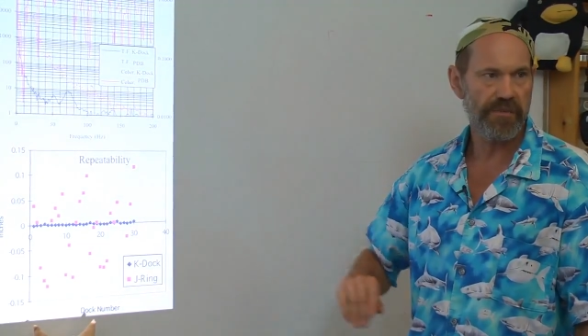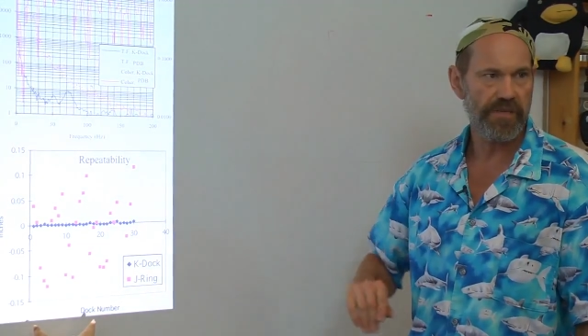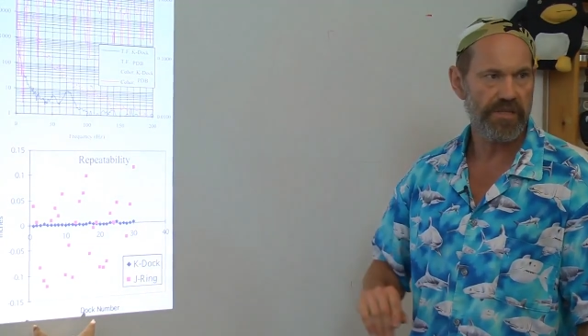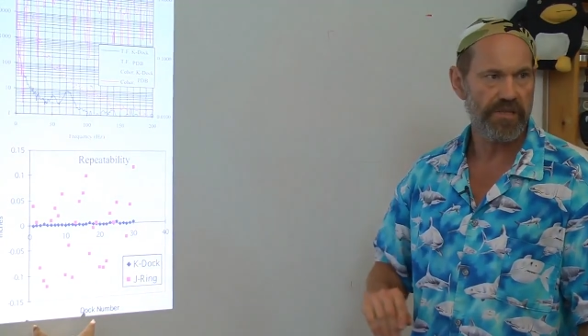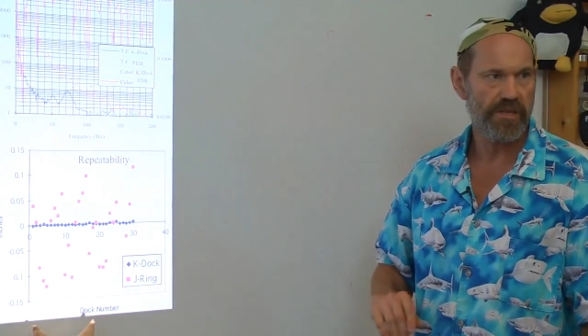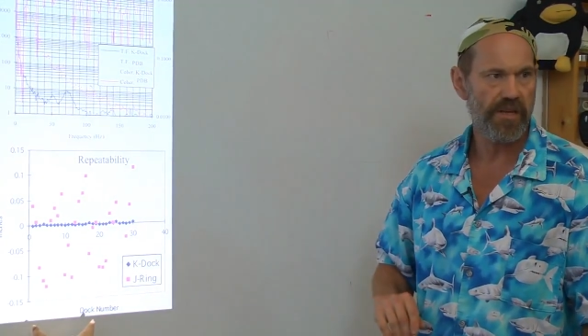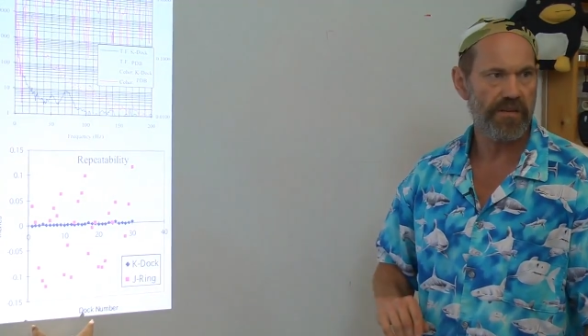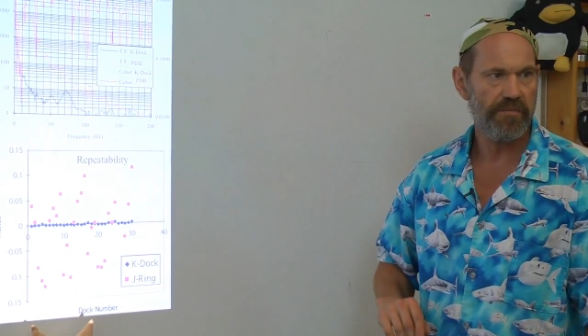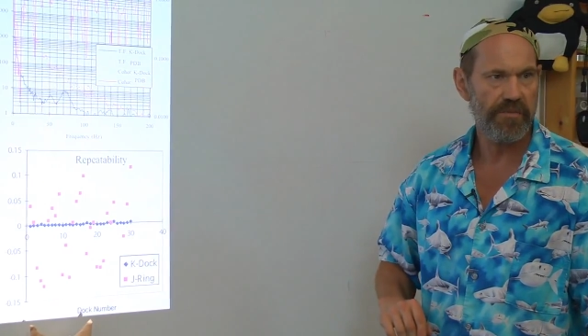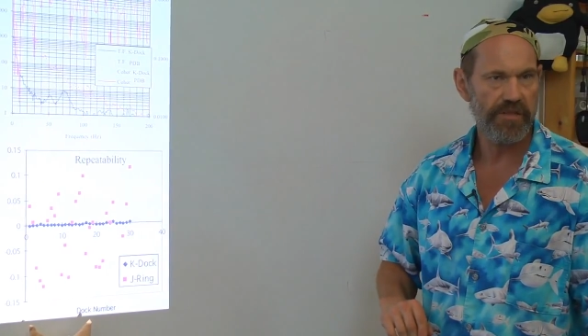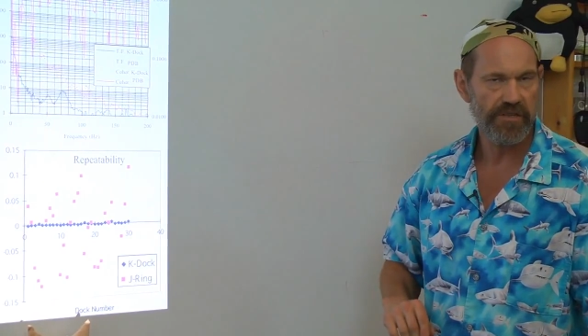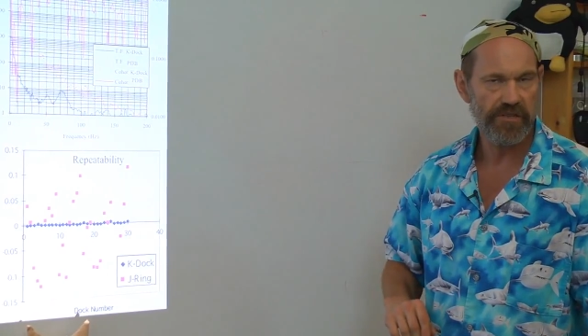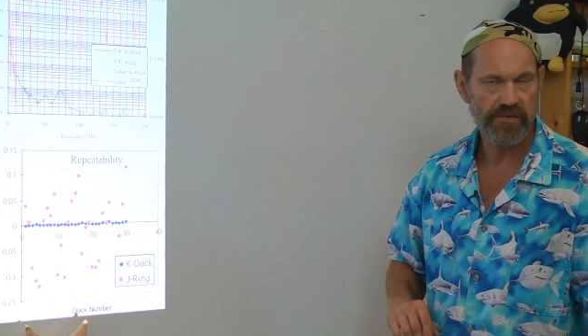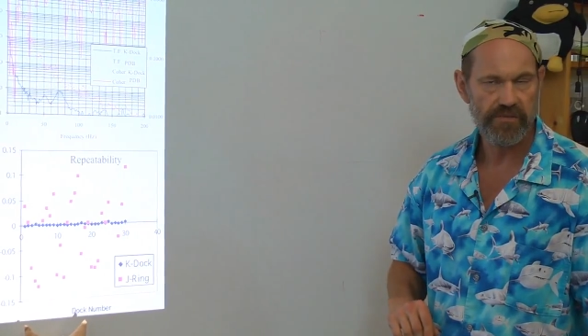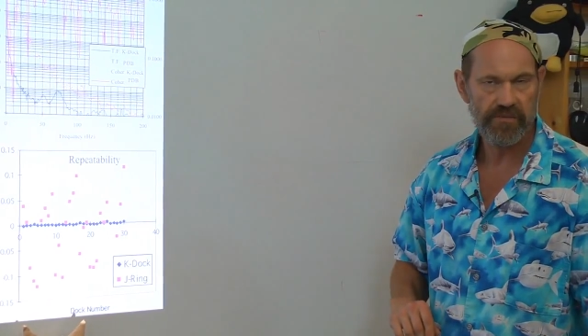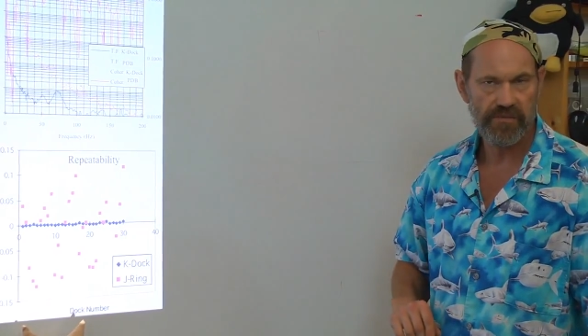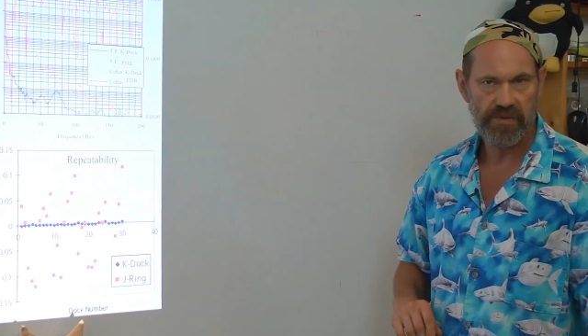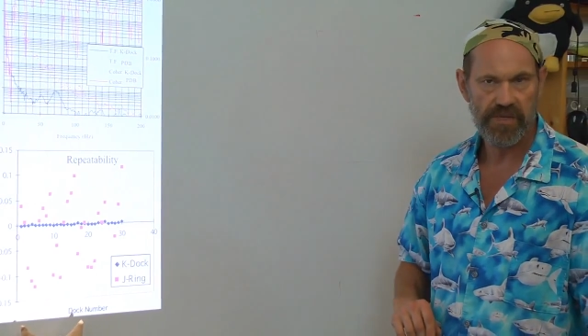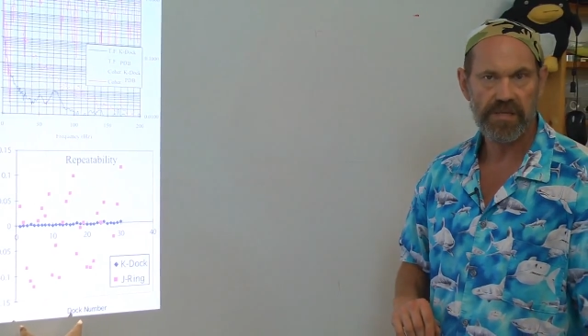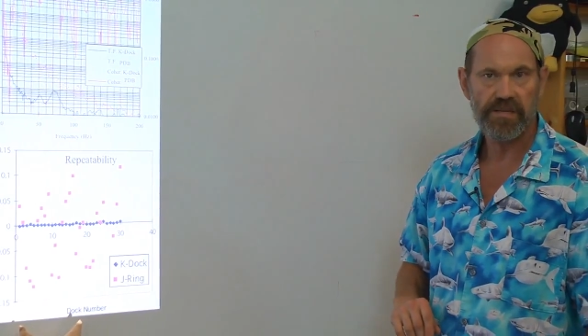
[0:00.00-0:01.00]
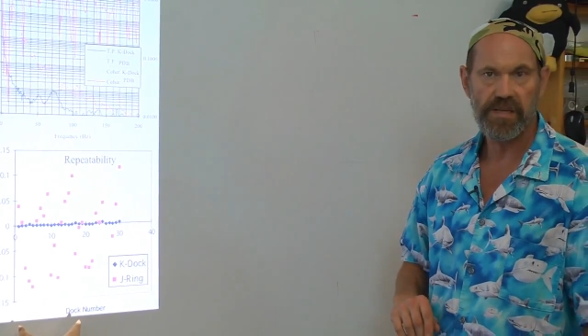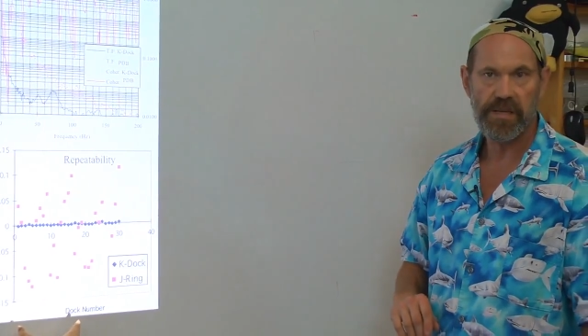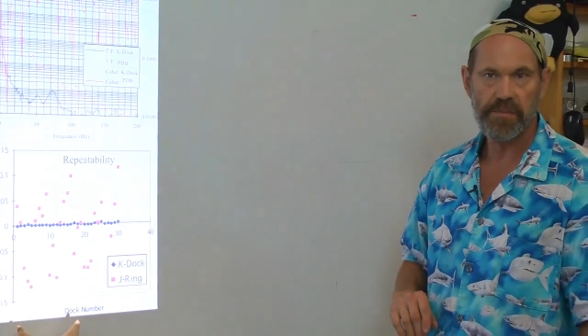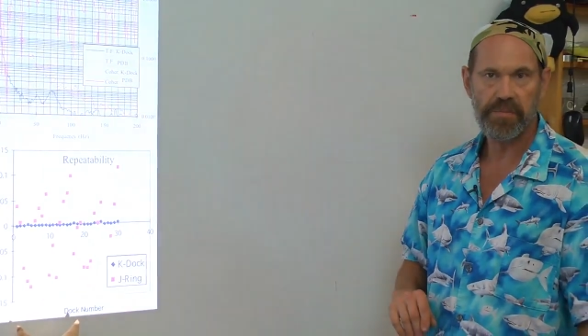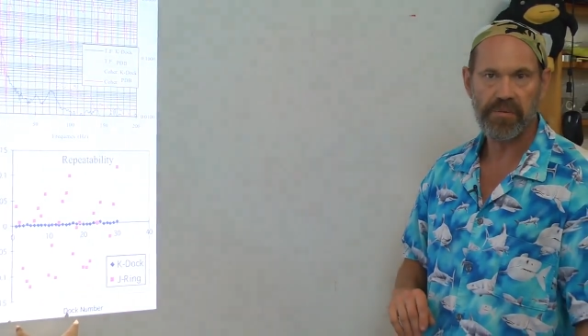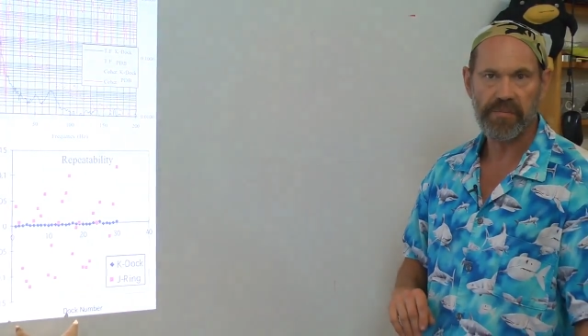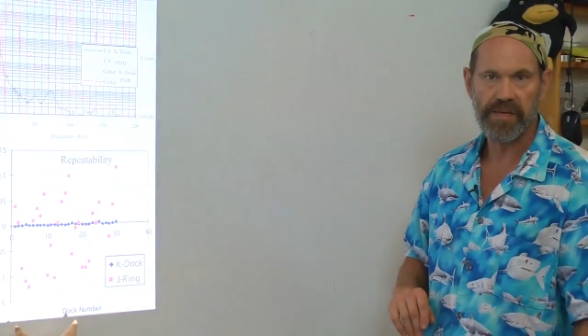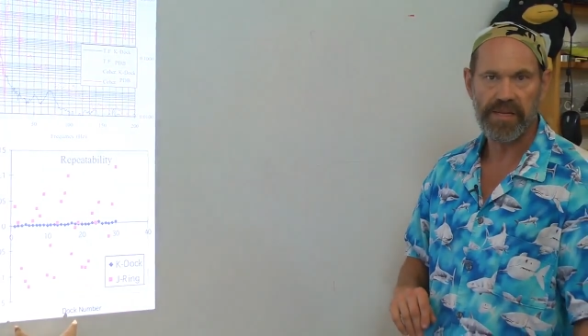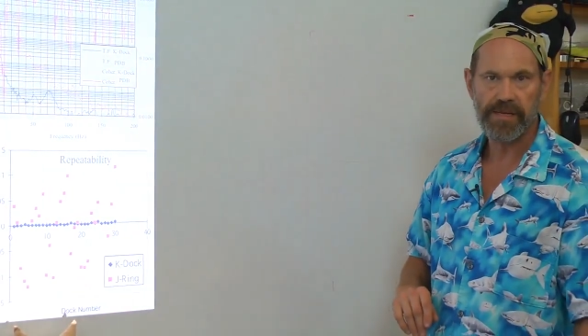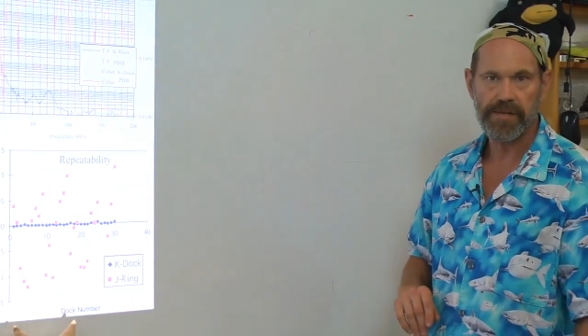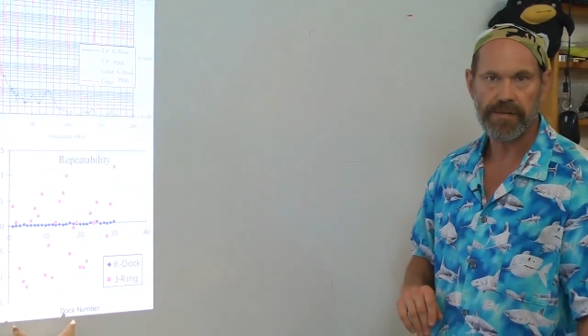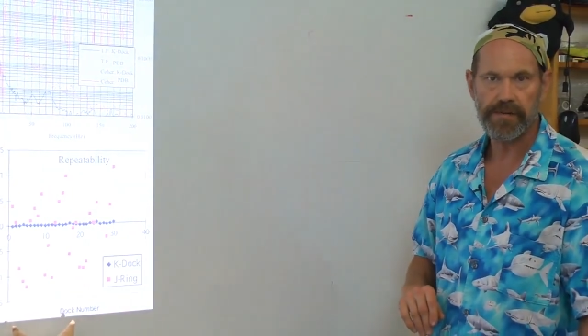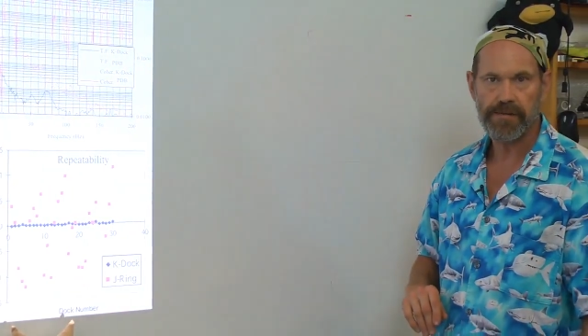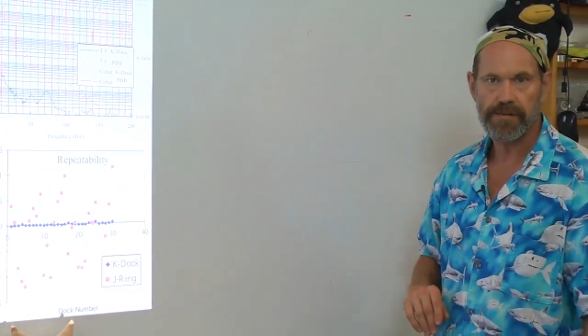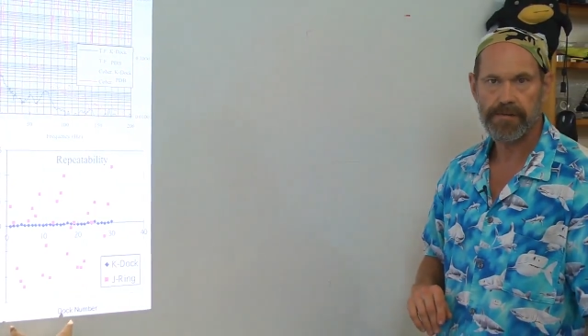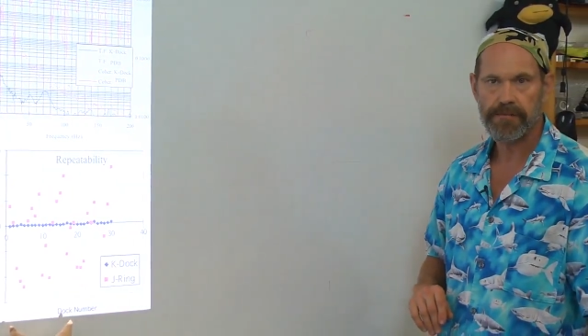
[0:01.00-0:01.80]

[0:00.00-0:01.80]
been implemented.